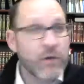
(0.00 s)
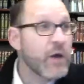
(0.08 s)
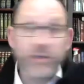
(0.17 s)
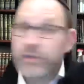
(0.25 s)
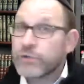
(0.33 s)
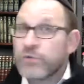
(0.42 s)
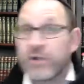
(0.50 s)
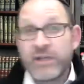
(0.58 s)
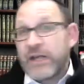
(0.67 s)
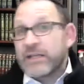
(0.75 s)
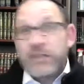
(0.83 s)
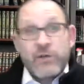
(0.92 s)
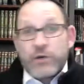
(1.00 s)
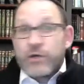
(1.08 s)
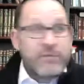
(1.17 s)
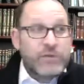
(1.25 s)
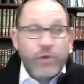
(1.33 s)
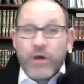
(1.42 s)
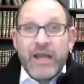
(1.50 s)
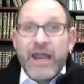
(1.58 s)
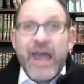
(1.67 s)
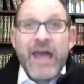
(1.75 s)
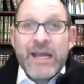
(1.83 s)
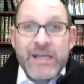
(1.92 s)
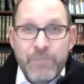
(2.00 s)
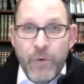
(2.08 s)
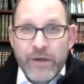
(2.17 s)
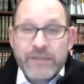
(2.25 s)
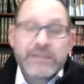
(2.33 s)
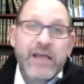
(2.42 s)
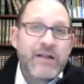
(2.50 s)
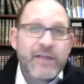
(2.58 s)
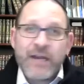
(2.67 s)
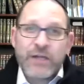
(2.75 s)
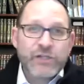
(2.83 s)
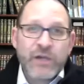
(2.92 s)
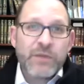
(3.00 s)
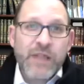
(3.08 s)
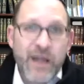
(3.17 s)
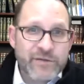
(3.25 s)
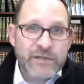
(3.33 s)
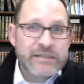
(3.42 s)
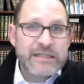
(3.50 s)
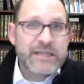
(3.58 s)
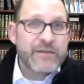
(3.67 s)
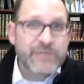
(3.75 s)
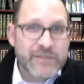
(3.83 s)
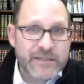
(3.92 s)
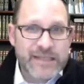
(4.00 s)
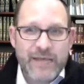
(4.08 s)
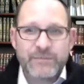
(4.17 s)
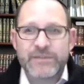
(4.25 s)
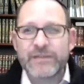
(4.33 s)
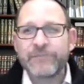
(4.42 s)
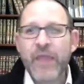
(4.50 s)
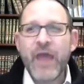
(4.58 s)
which is really an idea that could have been taught at any point, that Hashem loves us and gives us names.